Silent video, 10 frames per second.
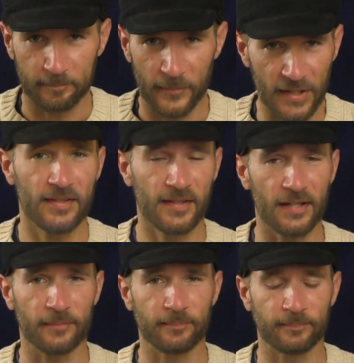this is
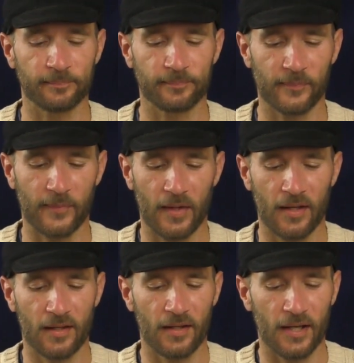it.
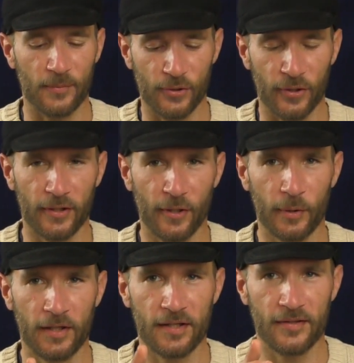I'm sure you know
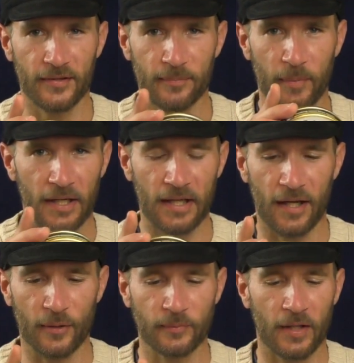what it is by
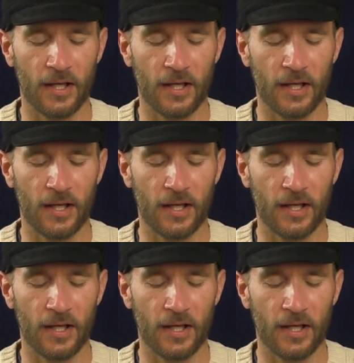now.